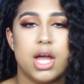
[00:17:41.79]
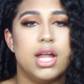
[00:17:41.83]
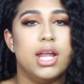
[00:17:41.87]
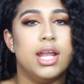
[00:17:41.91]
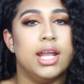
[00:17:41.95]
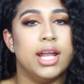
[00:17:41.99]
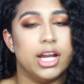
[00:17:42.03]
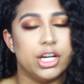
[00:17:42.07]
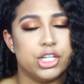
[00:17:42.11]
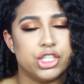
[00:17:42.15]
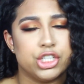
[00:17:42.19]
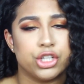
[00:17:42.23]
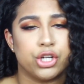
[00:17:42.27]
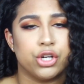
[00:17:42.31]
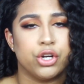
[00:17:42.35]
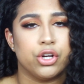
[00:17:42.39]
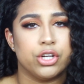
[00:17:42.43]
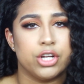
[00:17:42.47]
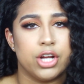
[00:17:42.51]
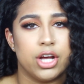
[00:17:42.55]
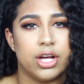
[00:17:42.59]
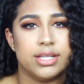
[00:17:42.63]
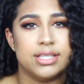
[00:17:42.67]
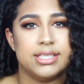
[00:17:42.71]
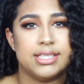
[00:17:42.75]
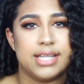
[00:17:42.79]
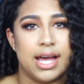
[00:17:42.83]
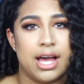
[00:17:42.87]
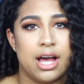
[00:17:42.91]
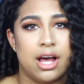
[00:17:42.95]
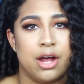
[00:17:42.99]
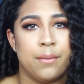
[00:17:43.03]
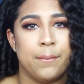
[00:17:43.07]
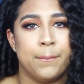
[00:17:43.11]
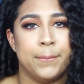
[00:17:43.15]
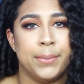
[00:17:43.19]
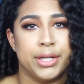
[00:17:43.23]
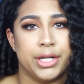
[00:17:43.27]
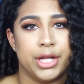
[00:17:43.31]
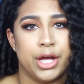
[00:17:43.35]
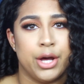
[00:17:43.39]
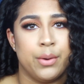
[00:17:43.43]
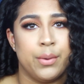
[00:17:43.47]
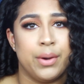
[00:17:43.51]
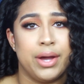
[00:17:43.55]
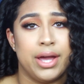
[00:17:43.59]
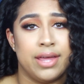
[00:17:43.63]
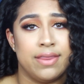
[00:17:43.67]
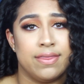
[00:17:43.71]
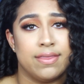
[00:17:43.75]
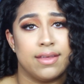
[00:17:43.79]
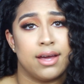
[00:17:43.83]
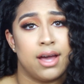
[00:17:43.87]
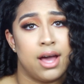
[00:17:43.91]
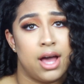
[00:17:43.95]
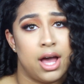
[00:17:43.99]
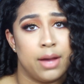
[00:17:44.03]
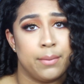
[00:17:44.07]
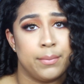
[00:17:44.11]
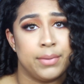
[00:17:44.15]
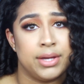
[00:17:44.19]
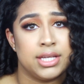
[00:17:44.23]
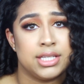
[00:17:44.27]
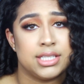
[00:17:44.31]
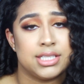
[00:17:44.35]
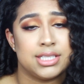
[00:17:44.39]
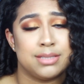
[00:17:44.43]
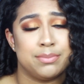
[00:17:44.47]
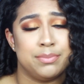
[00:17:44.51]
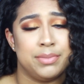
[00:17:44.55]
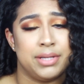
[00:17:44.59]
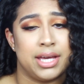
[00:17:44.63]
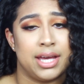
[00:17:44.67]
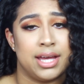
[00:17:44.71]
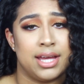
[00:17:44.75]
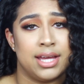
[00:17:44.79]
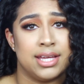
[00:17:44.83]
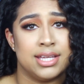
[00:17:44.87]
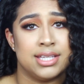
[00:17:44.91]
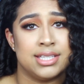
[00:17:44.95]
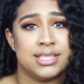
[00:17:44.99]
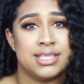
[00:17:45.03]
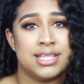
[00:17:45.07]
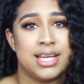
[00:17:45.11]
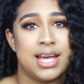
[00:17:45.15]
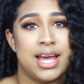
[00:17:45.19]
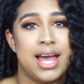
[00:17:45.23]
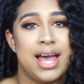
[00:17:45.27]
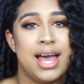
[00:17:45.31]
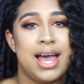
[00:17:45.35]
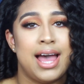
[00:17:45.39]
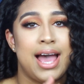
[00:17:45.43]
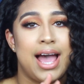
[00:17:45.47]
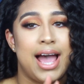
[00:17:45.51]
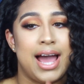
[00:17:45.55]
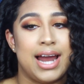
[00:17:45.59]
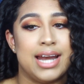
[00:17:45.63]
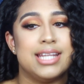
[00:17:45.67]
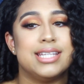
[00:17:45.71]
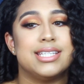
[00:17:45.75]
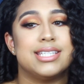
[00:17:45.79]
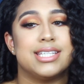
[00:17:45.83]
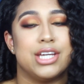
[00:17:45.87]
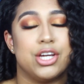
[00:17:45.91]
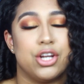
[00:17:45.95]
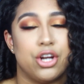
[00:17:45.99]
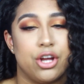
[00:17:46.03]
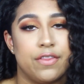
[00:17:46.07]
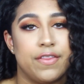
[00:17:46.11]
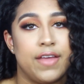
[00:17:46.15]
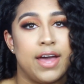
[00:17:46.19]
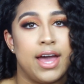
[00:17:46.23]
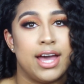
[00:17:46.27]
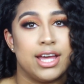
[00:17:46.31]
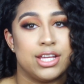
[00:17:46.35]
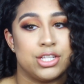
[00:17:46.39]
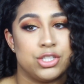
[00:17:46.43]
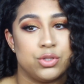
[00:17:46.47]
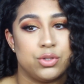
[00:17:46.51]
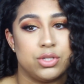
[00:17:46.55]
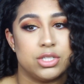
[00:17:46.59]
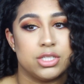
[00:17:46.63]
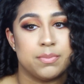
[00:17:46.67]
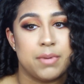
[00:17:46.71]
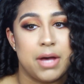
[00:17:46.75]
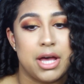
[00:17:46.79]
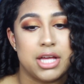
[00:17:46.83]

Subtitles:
let your girl know down below in the comments, because I need to get on that as soon as